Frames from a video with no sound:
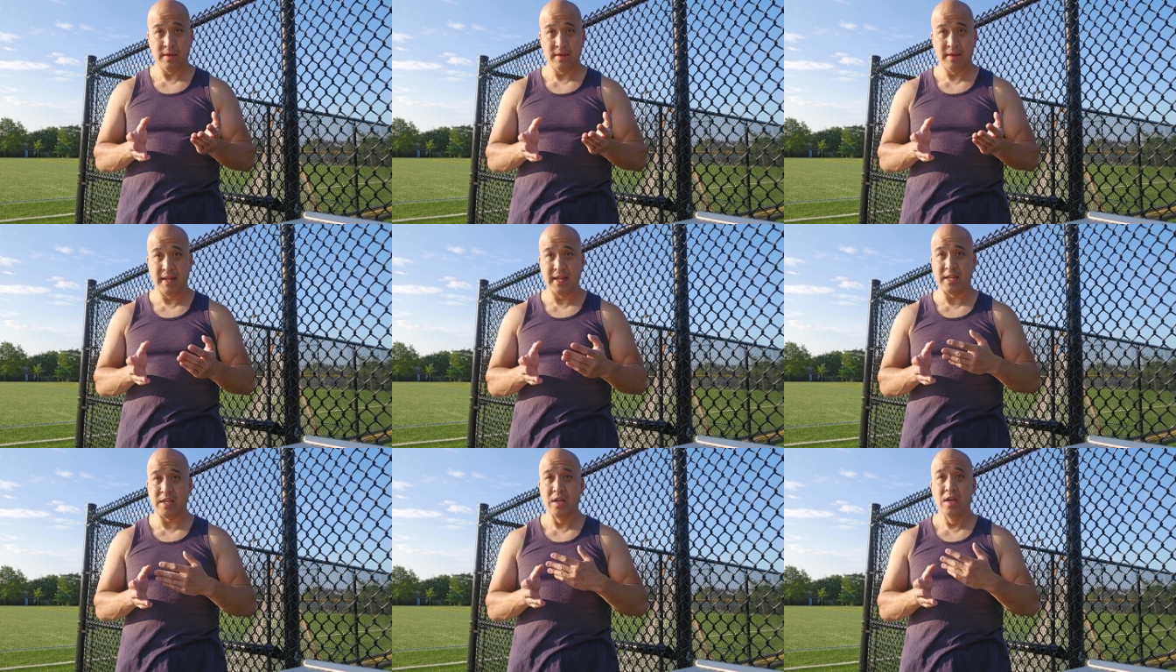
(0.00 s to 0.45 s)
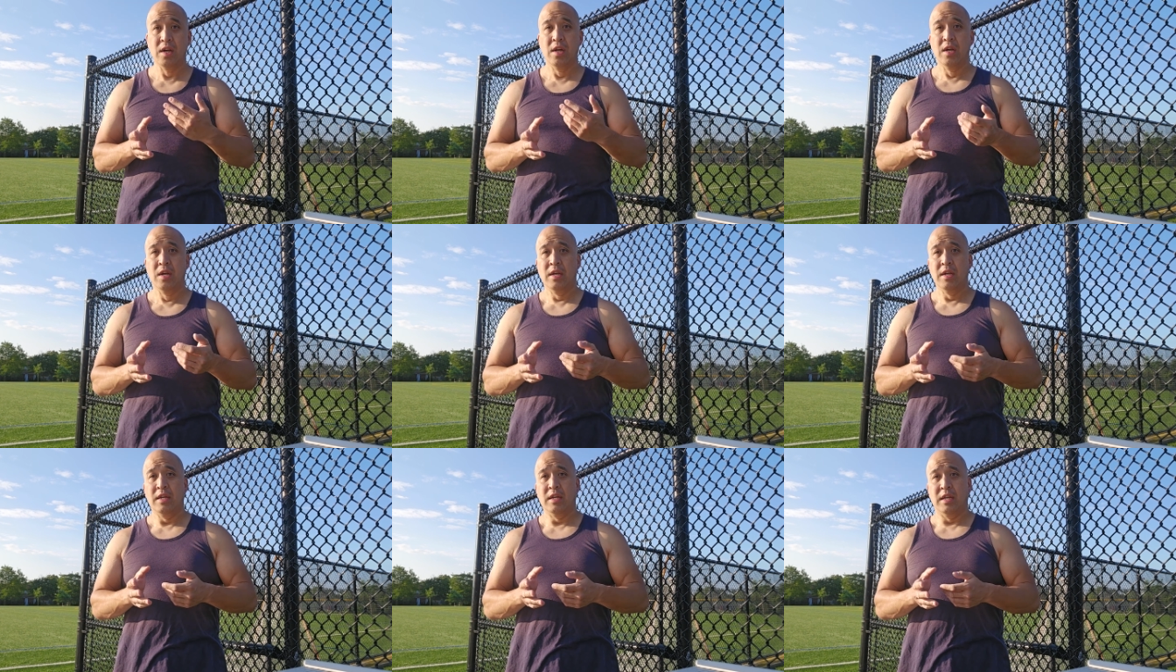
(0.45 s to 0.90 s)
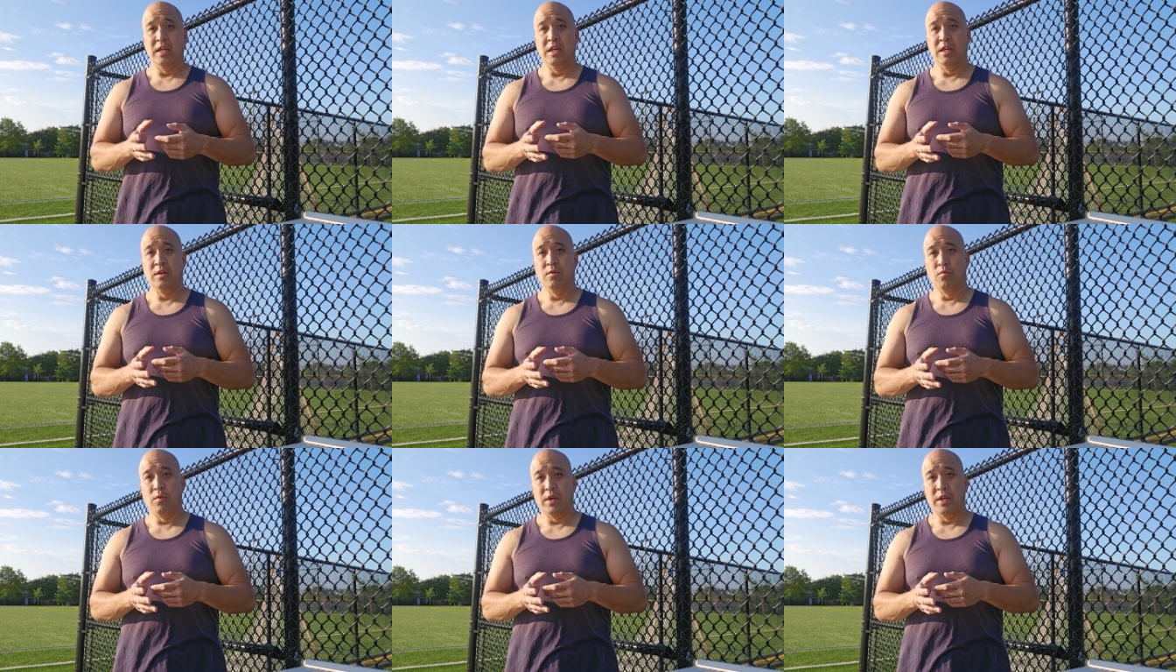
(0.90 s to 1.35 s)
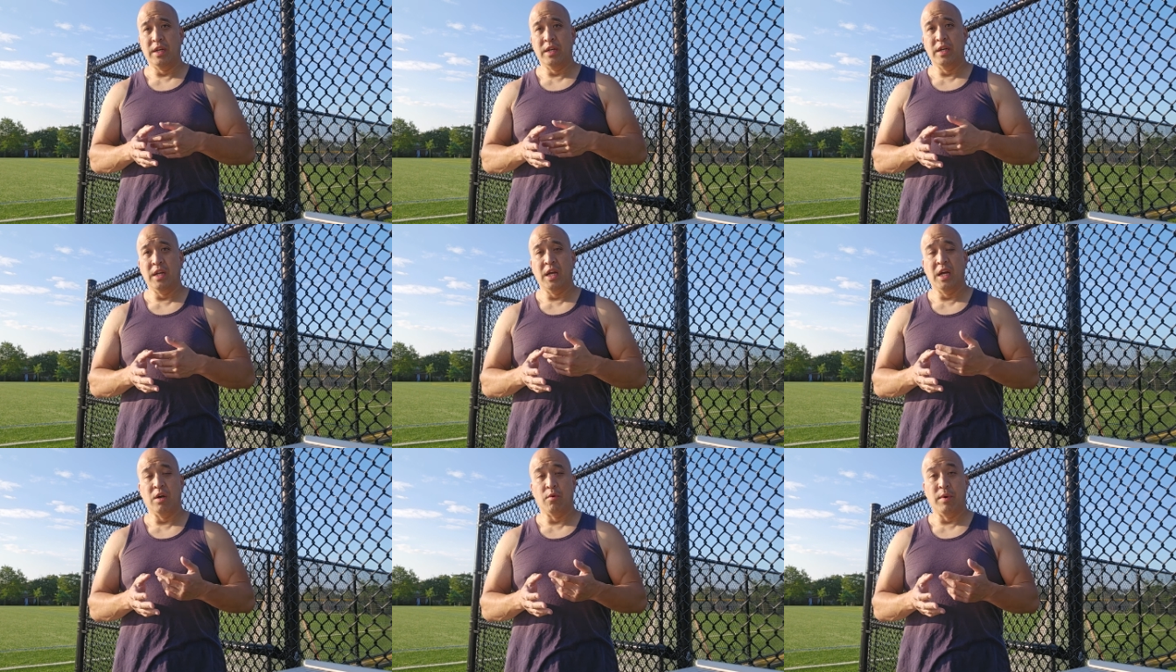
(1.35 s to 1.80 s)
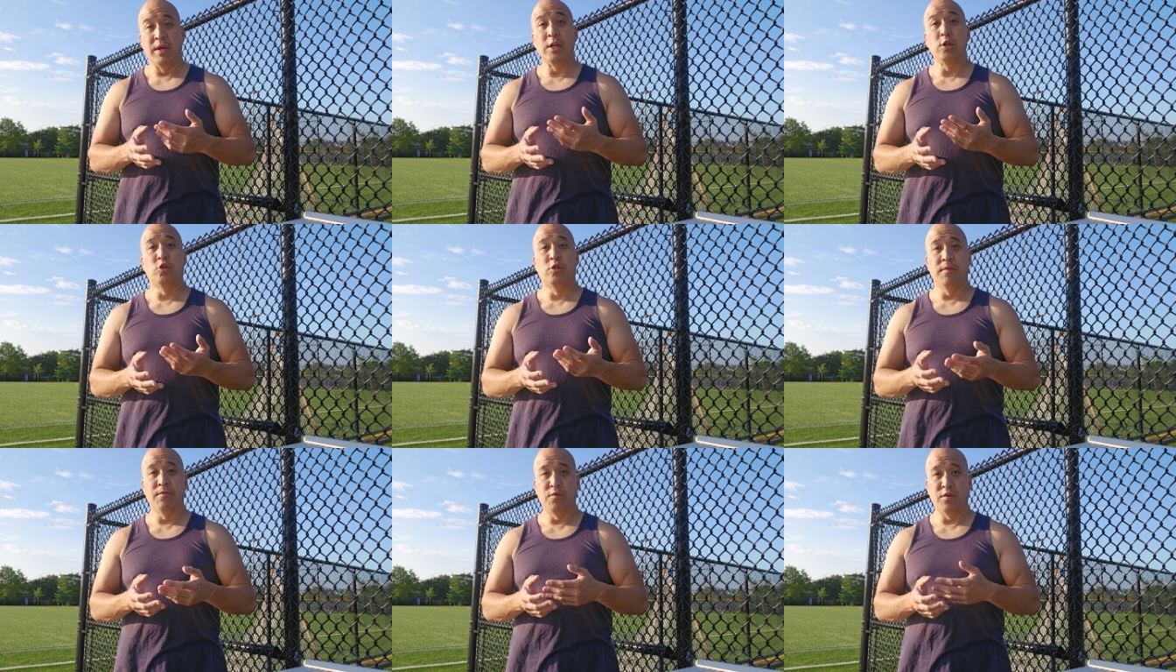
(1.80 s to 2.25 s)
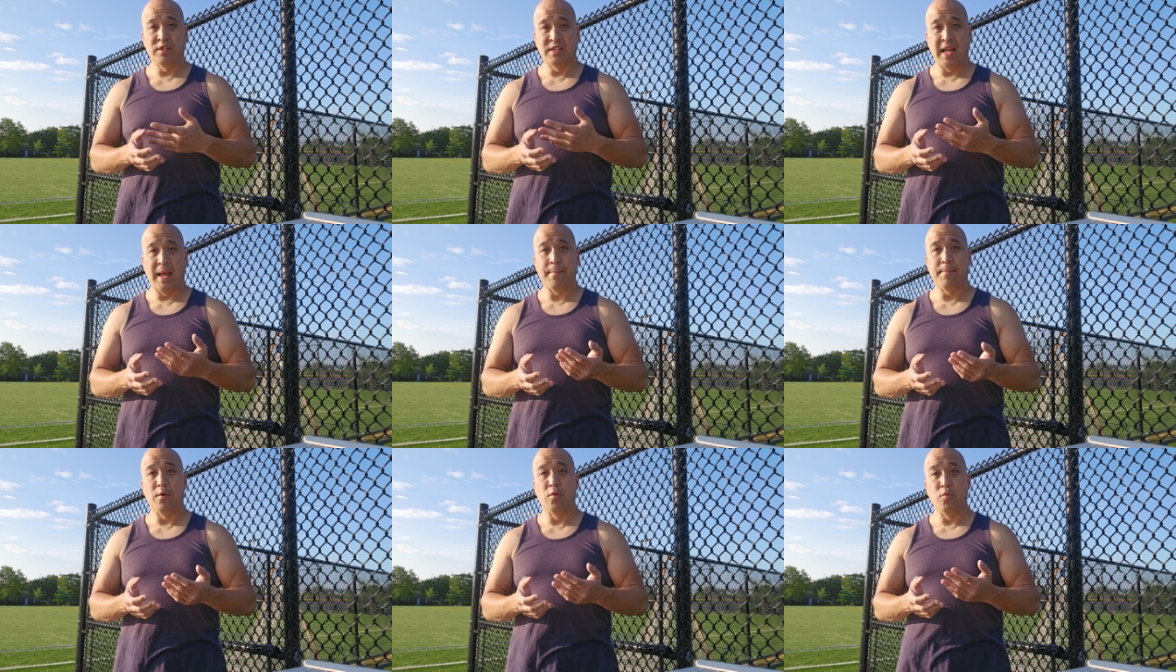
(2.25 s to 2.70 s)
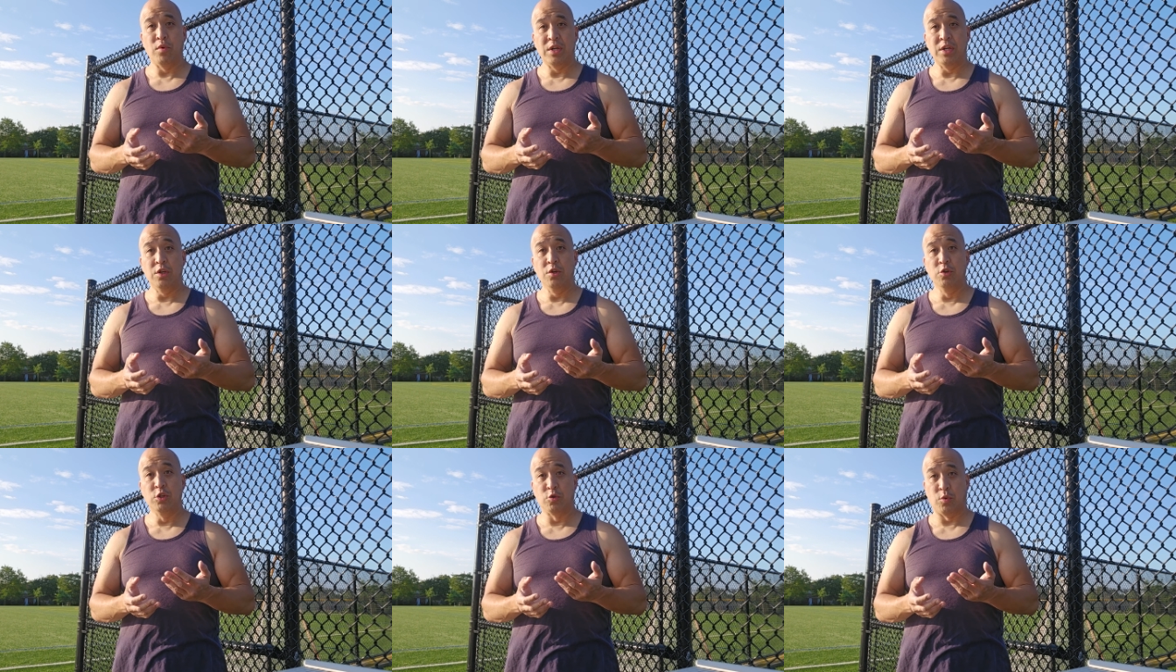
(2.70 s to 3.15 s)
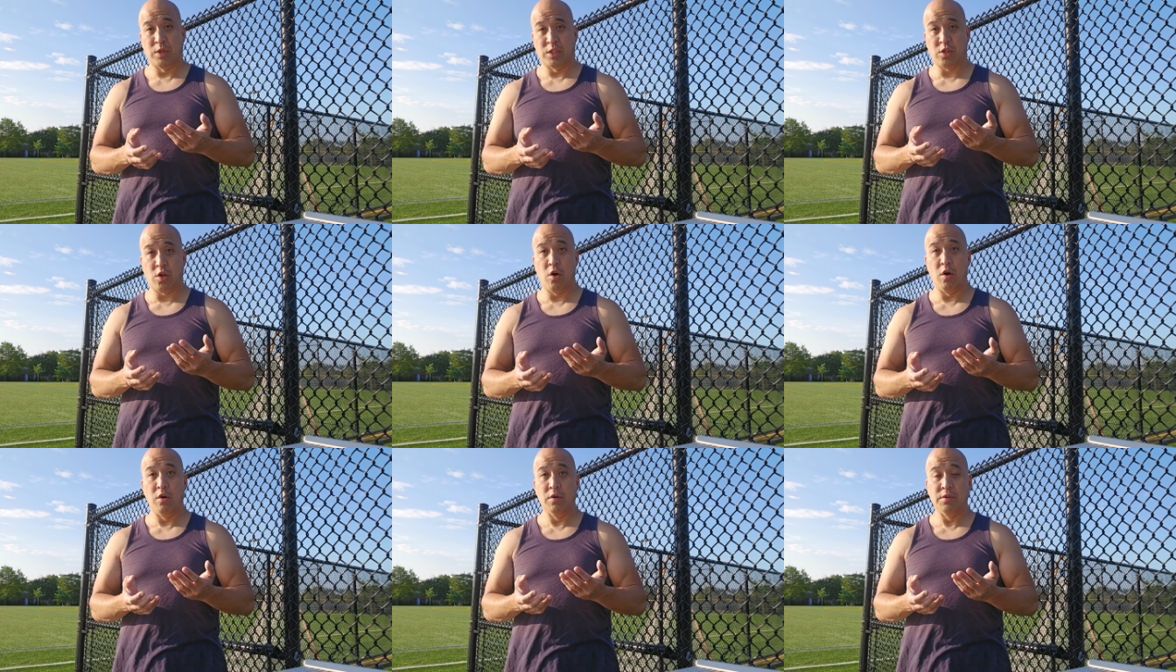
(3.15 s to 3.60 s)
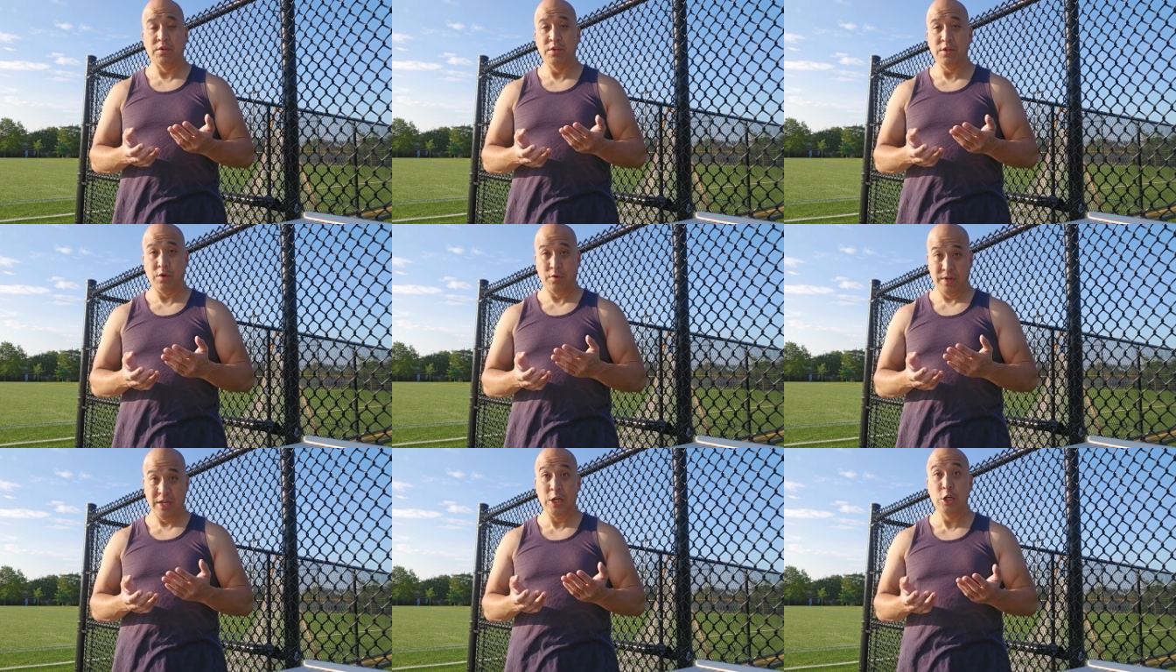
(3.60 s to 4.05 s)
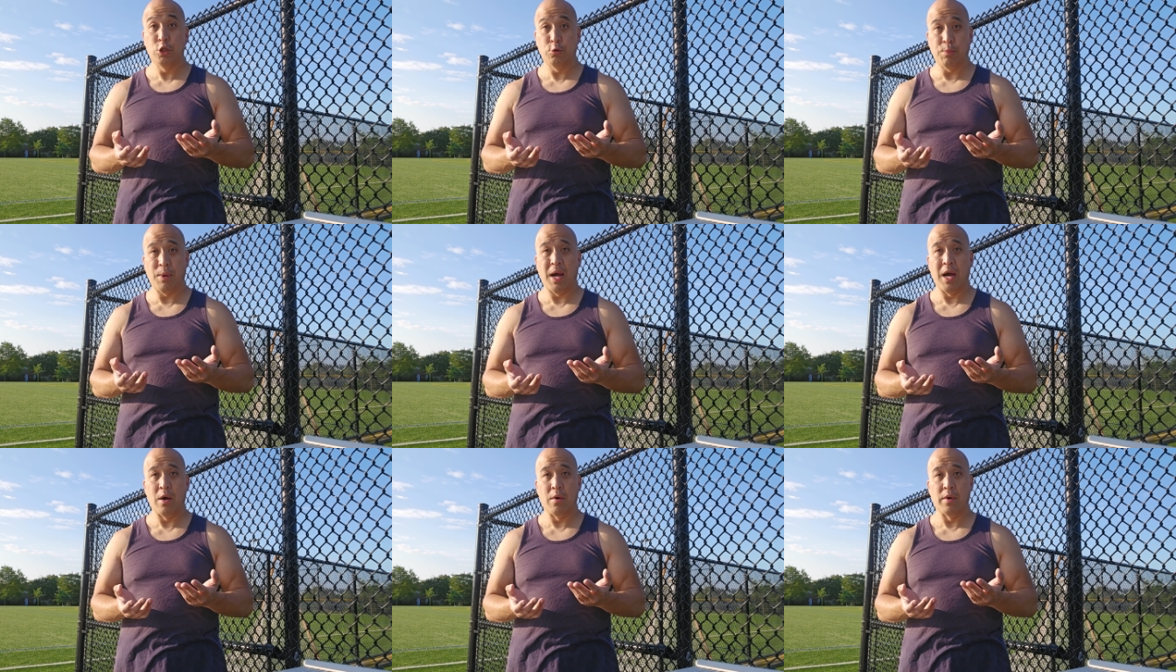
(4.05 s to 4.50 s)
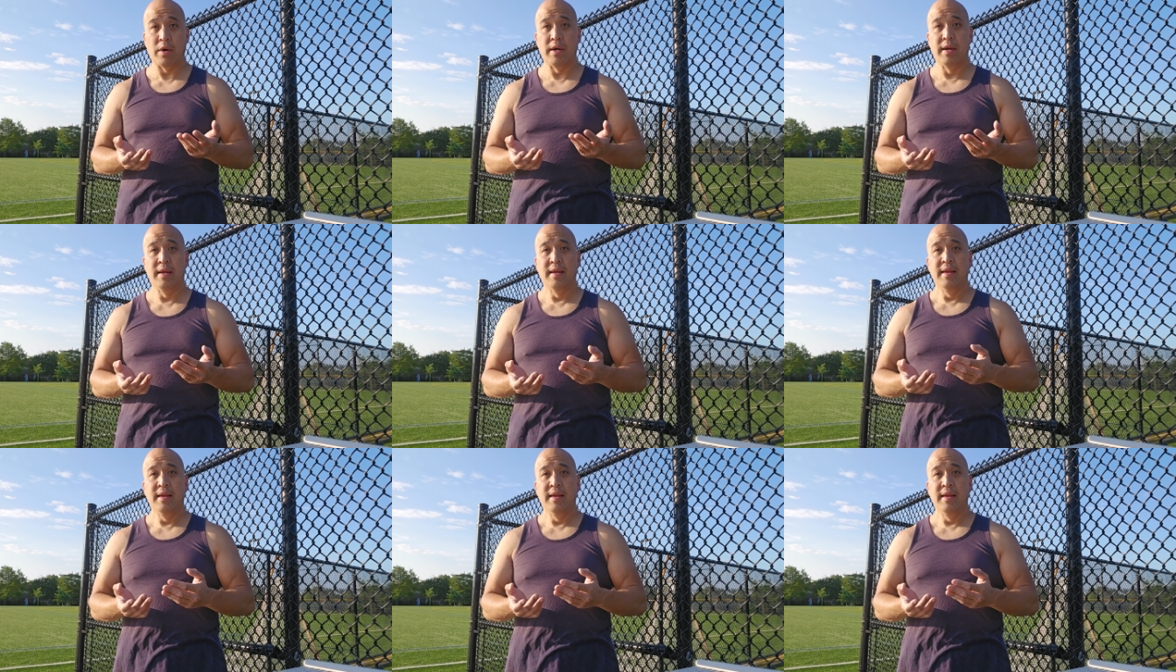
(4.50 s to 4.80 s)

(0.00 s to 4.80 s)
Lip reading: Like in Wing Chun, for example, we use what's called inch power,